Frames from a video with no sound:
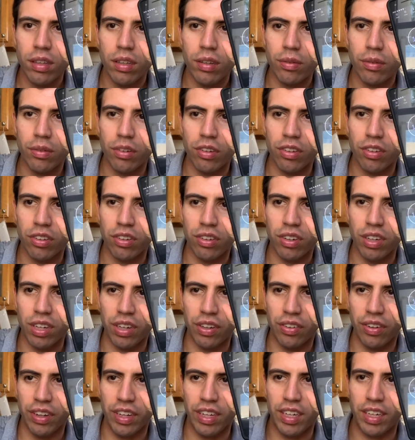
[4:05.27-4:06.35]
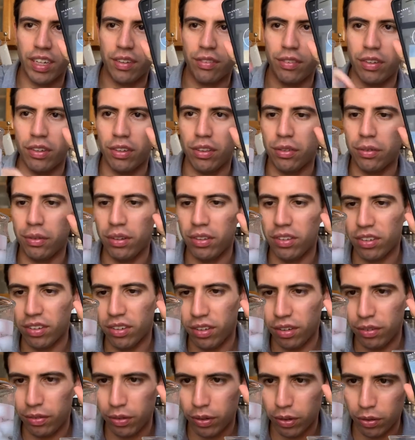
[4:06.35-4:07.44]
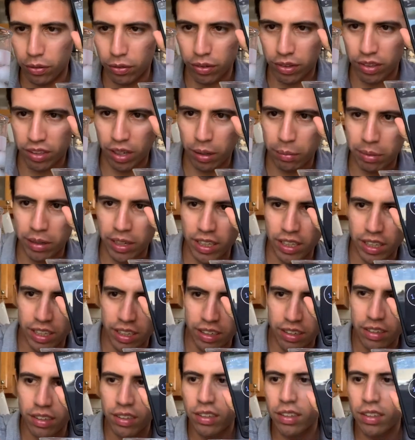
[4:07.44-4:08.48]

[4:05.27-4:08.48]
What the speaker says: I'm just going to go ahead and give you a 360 view of what's happening there.